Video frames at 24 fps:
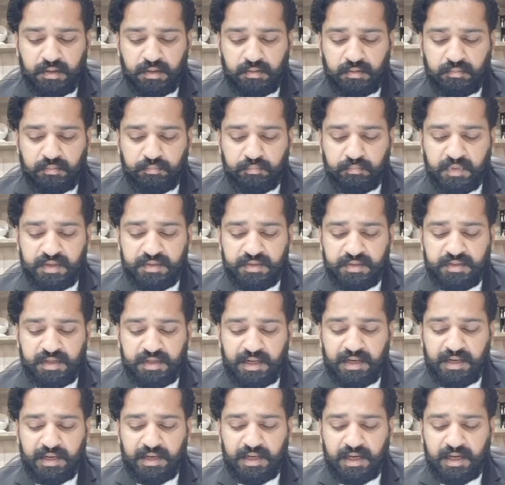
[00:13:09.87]
means
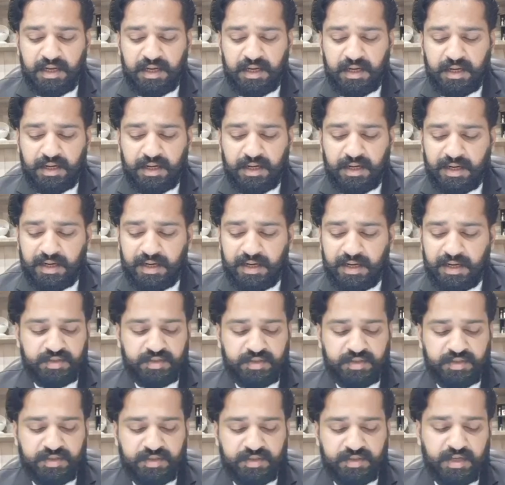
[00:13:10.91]
Allah attached
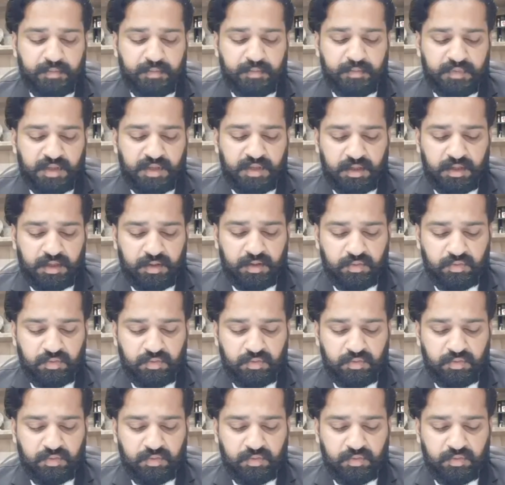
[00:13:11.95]
something